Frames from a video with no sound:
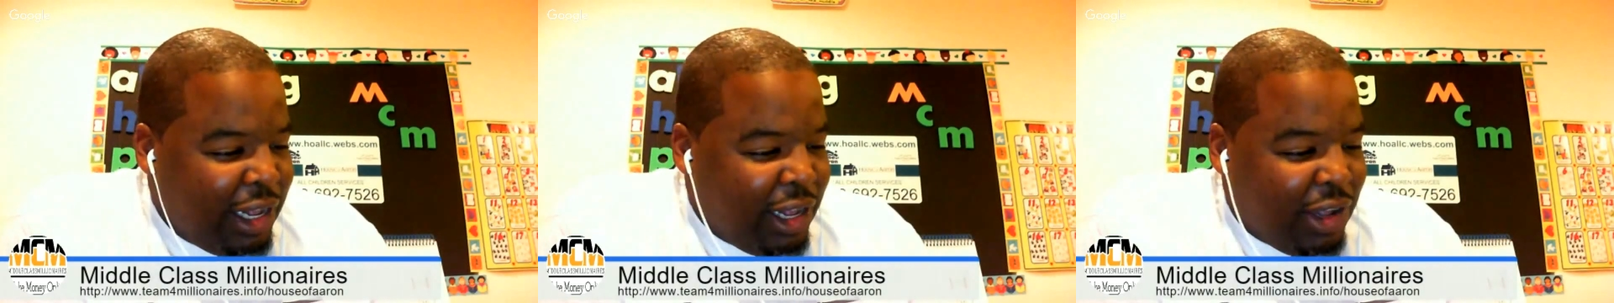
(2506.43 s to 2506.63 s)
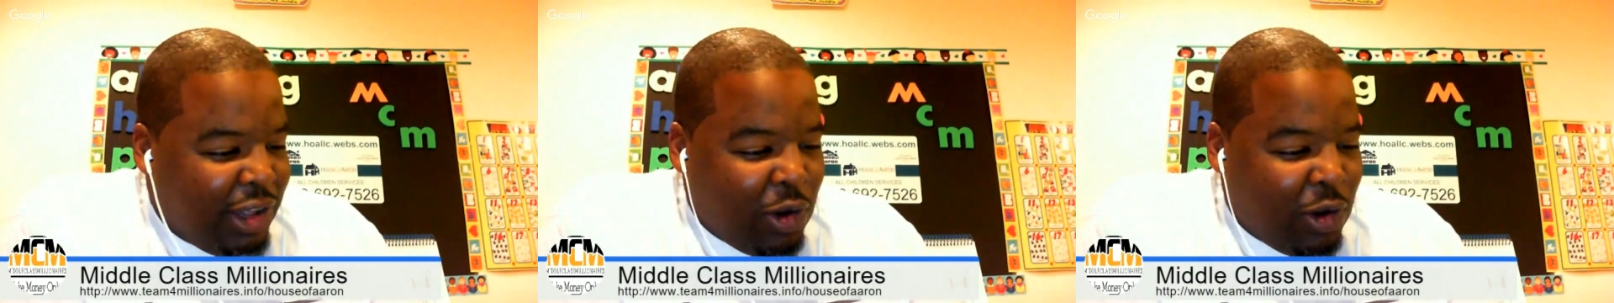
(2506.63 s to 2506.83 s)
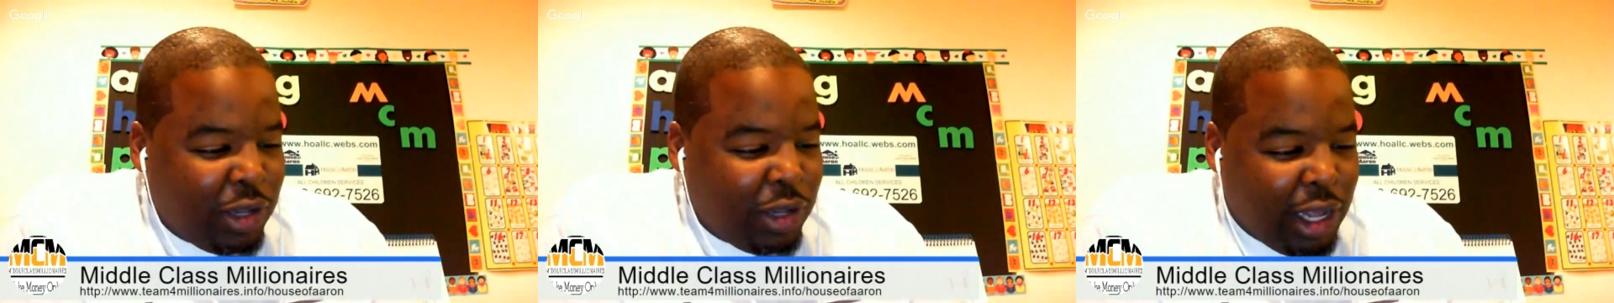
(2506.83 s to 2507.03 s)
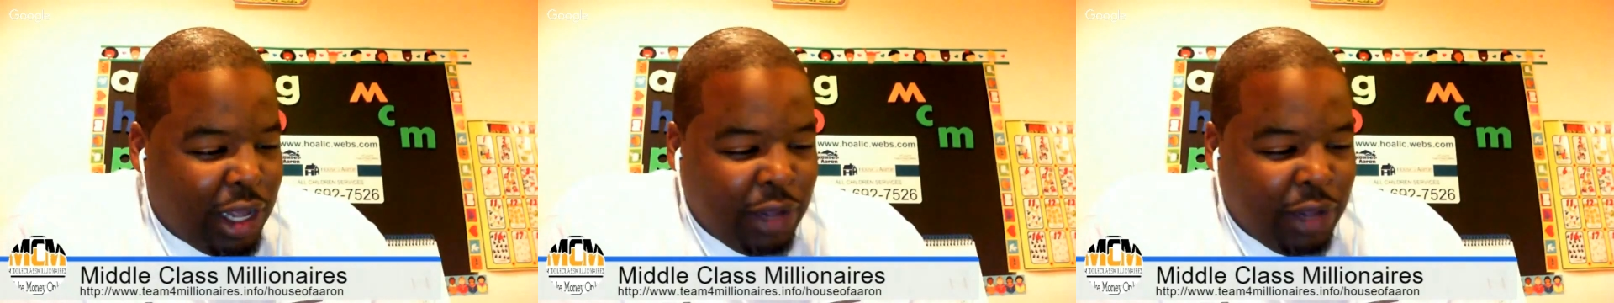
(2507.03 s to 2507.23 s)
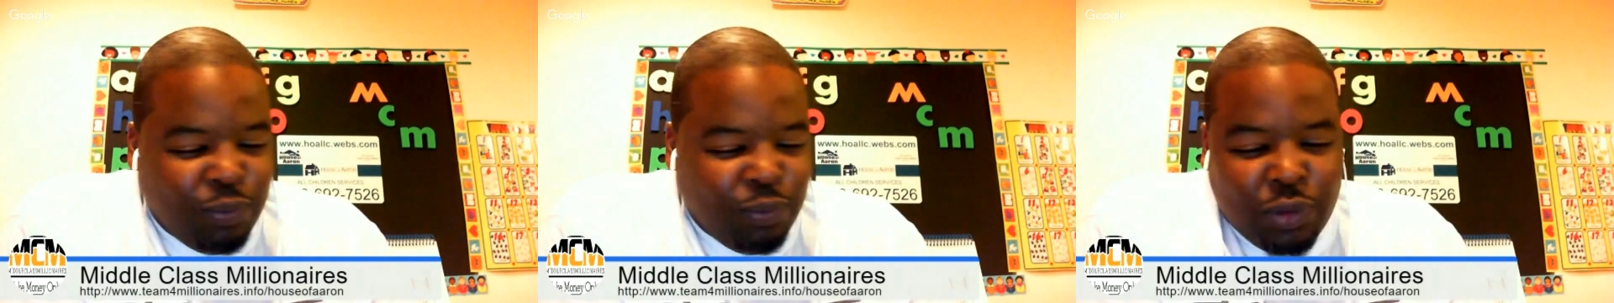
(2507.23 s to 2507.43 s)
okay,
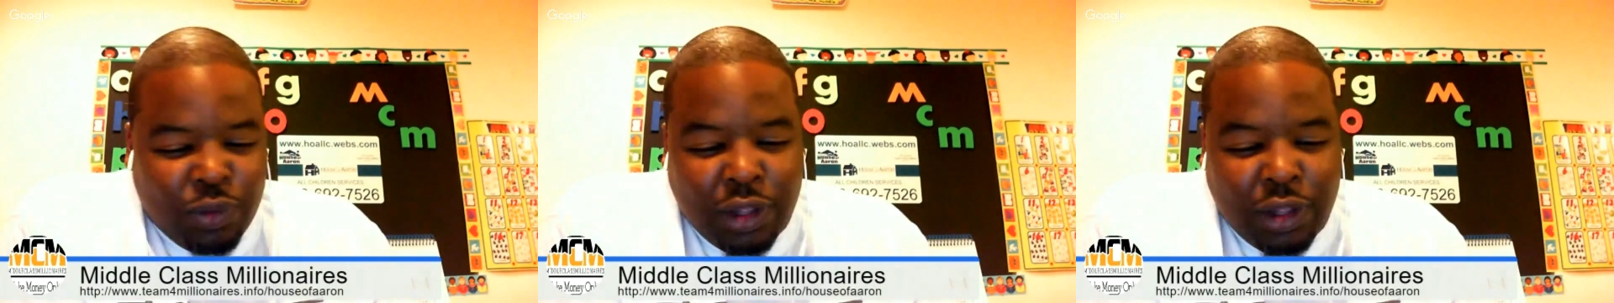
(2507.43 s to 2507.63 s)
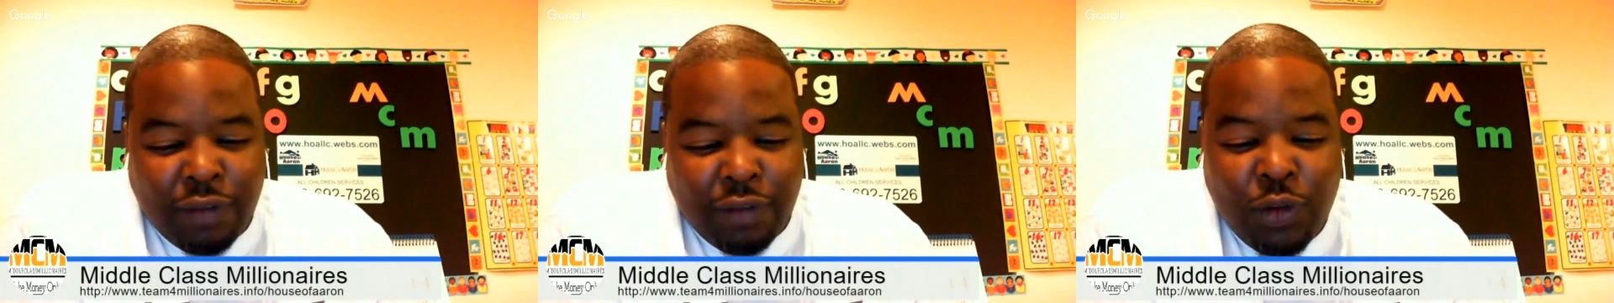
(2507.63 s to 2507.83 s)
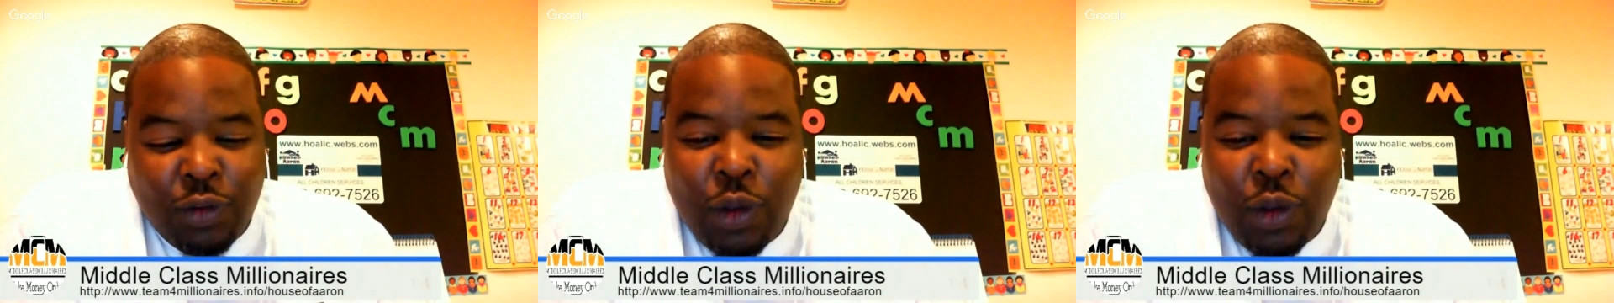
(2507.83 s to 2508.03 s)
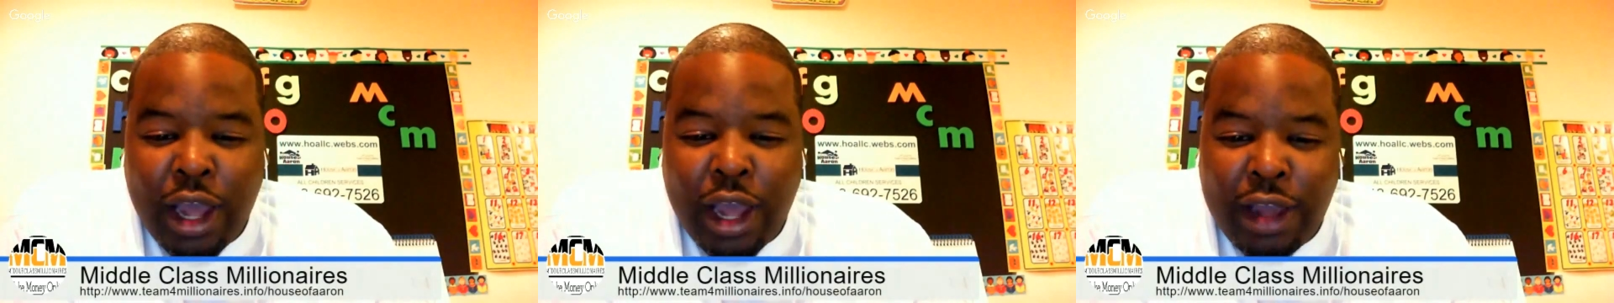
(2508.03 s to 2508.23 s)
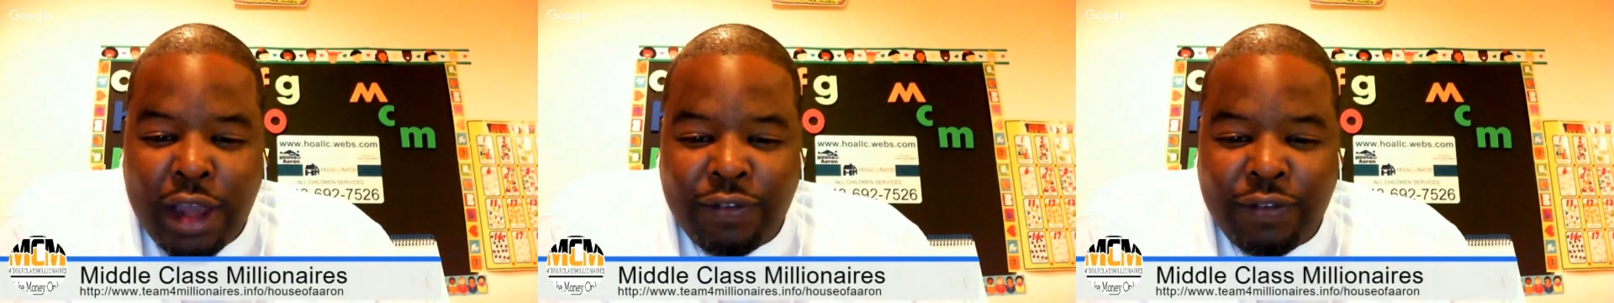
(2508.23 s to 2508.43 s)
if you
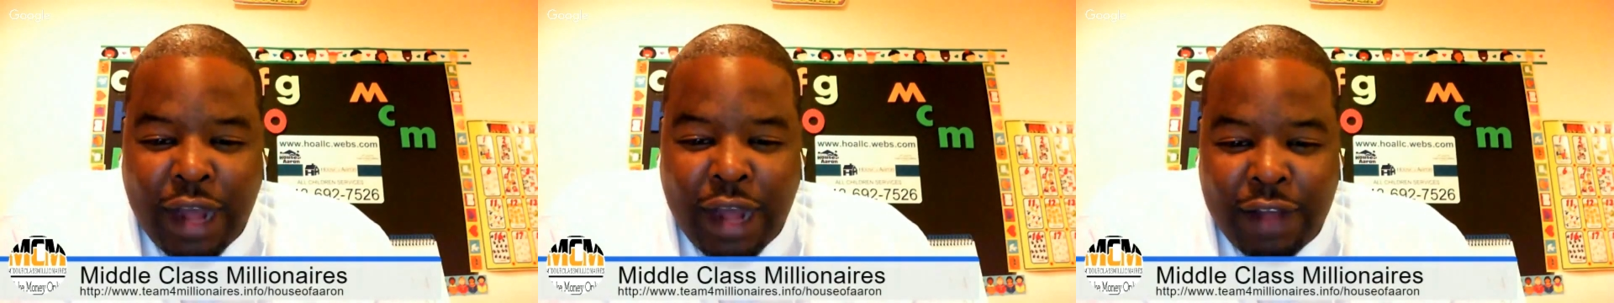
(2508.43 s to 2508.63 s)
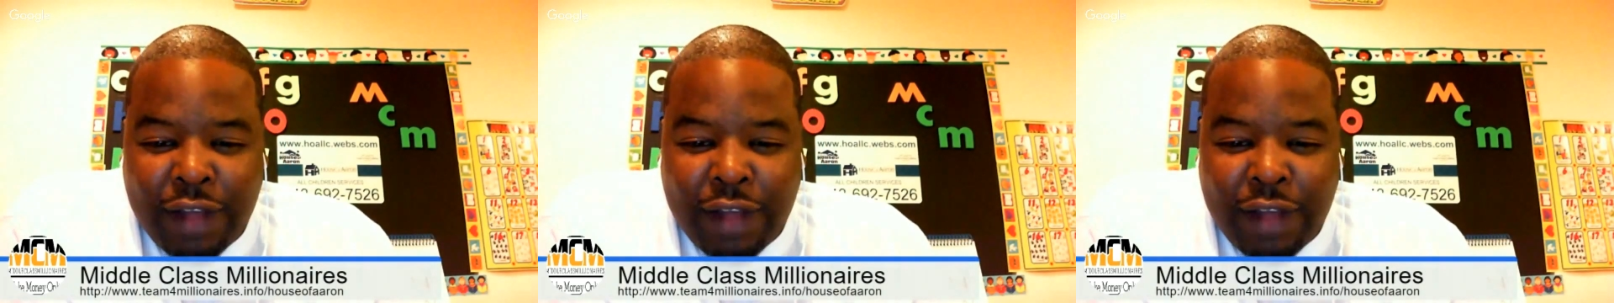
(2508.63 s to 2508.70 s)
had 5